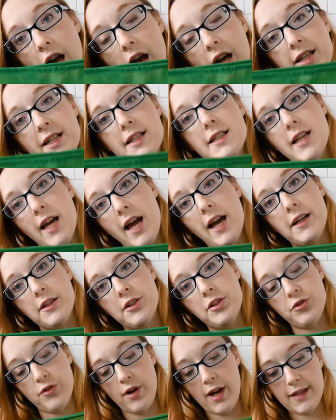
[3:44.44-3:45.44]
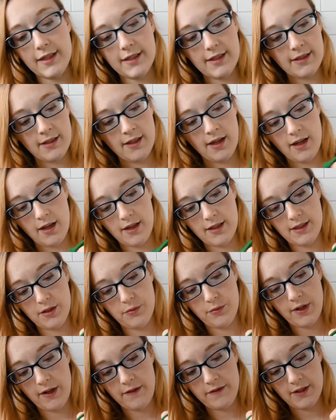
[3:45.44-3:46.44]
an intact dress. So
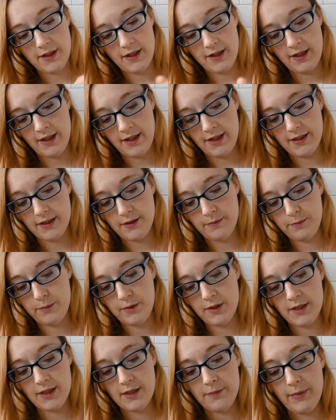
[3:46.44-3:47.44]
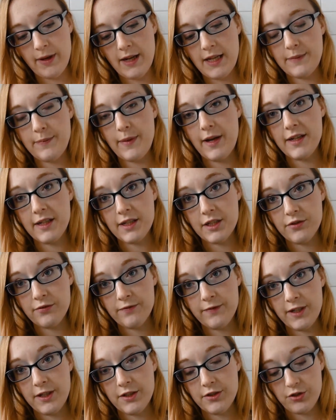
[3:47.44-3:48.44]
what I've done is done some bias binding to
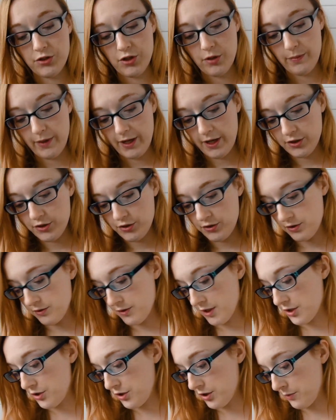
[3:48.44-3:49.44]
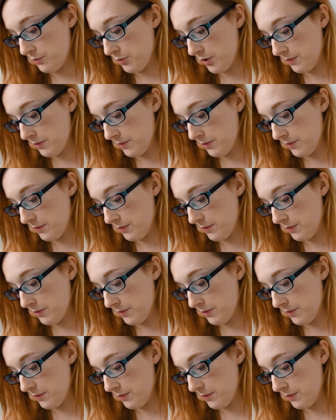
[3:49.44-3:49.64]
finish the top edge, as you can